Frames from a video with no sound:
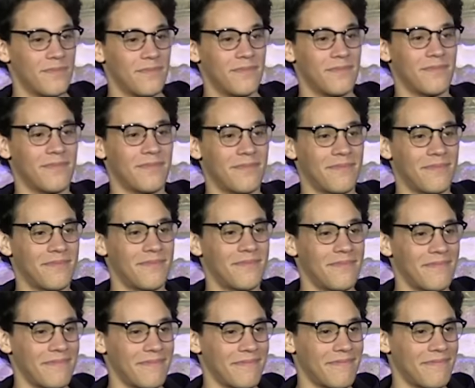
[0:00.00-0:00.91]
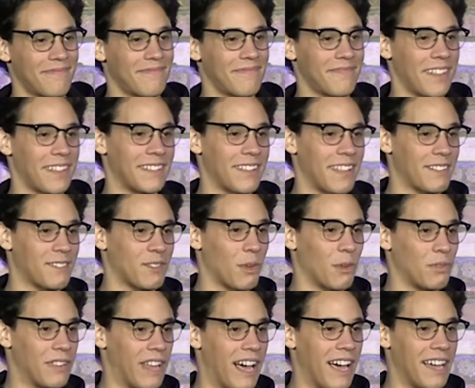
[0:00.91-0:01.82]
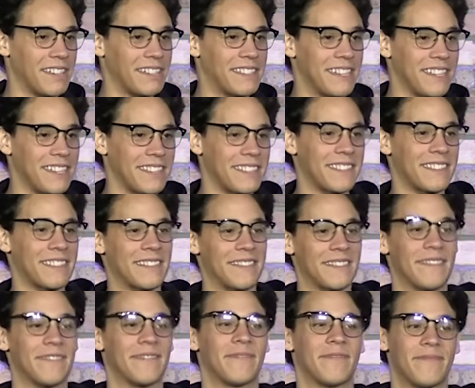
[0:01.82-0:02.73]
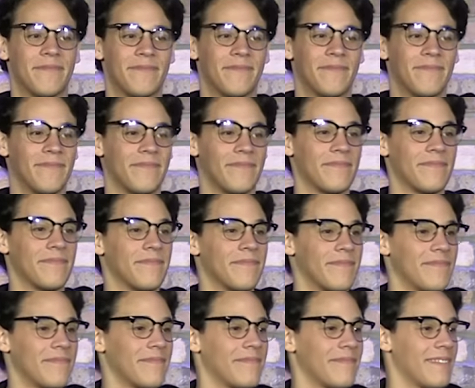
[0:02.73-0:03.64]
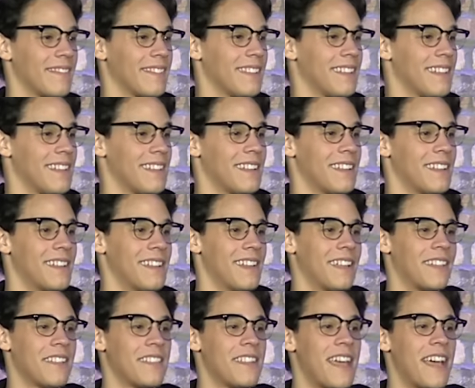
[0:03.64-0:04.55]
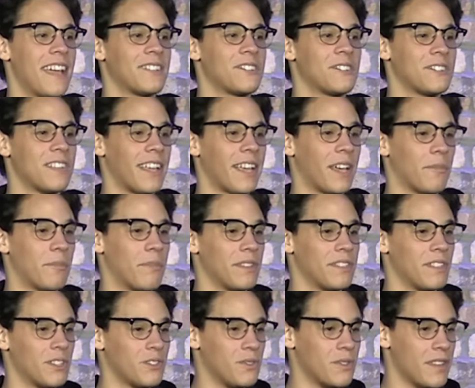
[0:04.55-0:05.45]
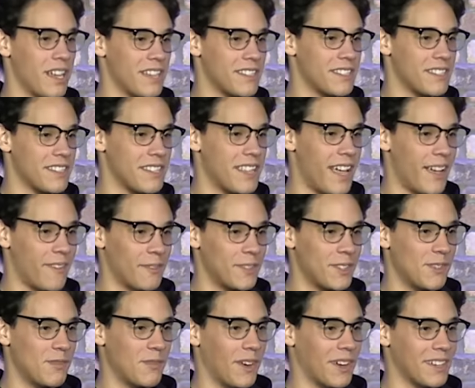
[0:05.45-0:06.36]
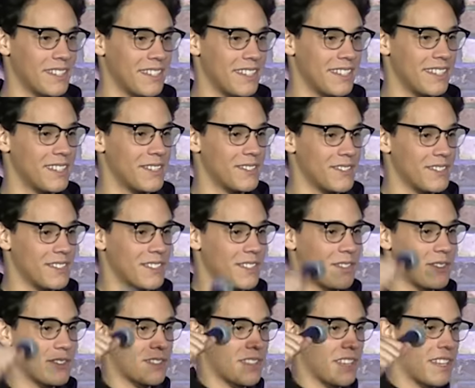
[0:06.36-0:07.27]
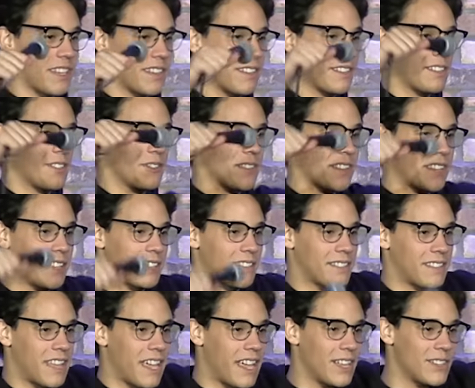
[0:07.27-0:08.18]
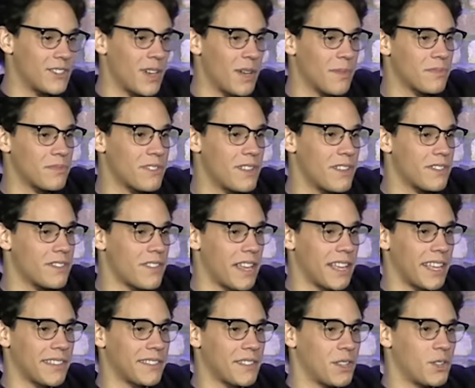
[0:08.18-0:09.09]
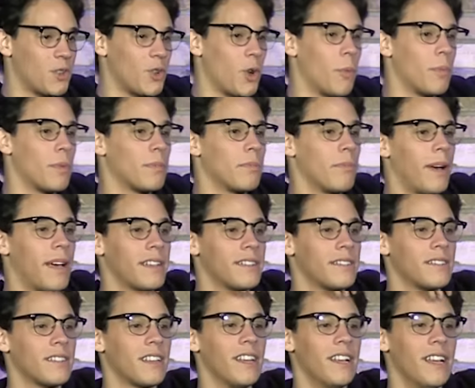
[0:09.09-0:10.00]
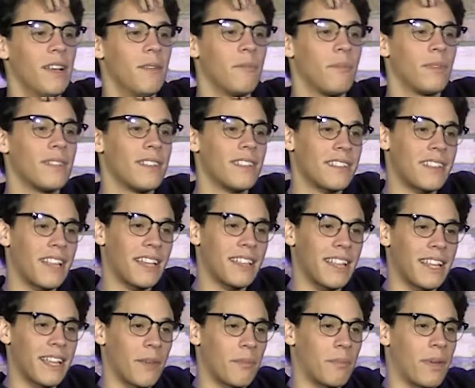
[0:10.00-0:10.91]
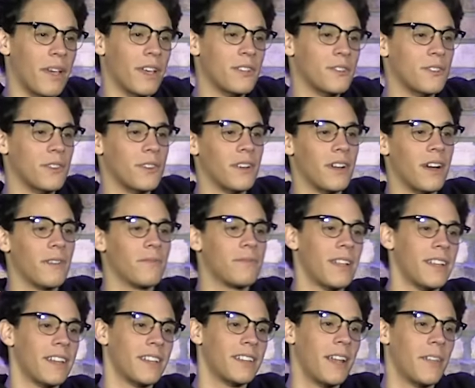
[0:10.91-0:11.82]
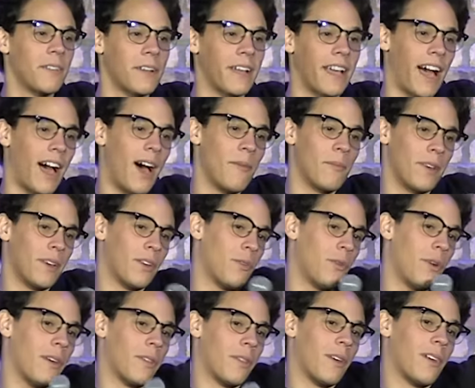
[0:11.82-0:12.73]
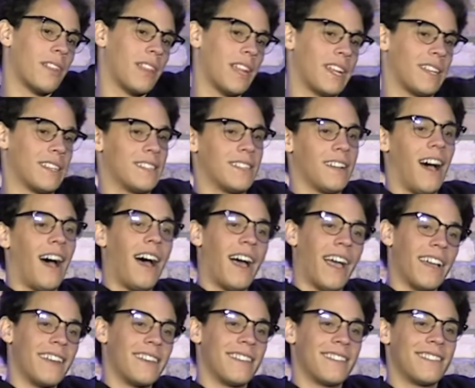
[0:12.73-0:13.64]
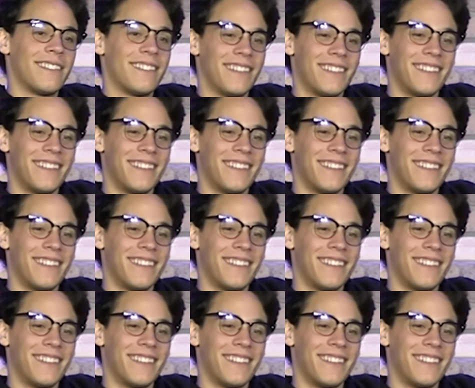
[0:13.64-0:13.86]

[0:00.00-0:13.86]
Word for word: Because I sold nine tickets. and then they had just like a. Did you guys see that when you walked in? Did you? There's like a. There's like a stage upstairs. I guess they do open mics, but like they had like a picture of like another comic who I thought like died.